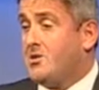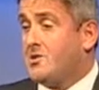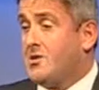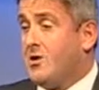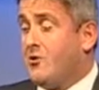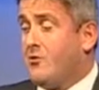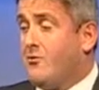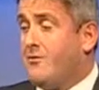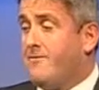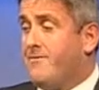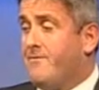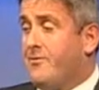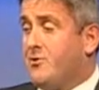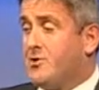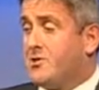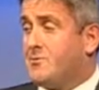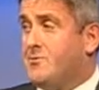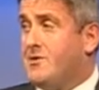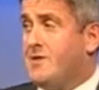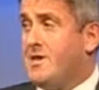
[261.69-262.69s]
So law
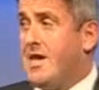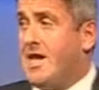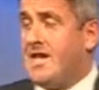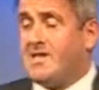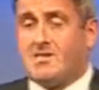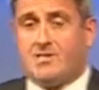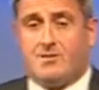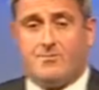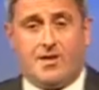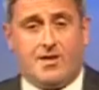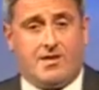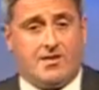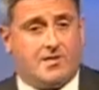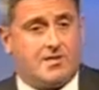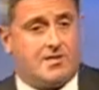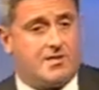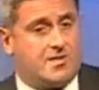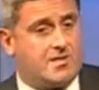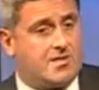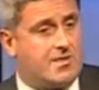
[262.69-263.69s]
enforcement
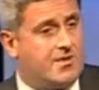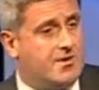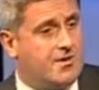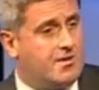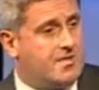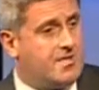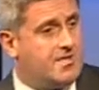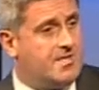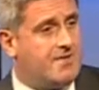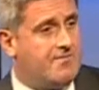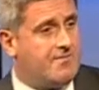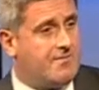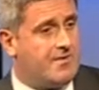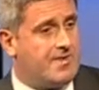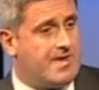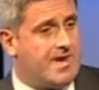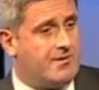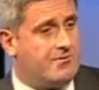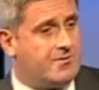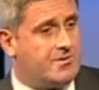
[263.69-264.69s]
estimates there's
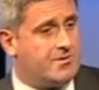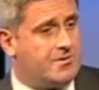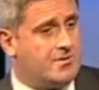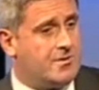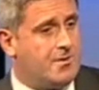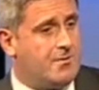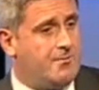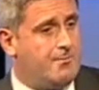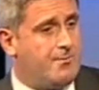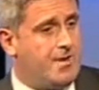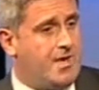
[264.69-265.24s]
37,000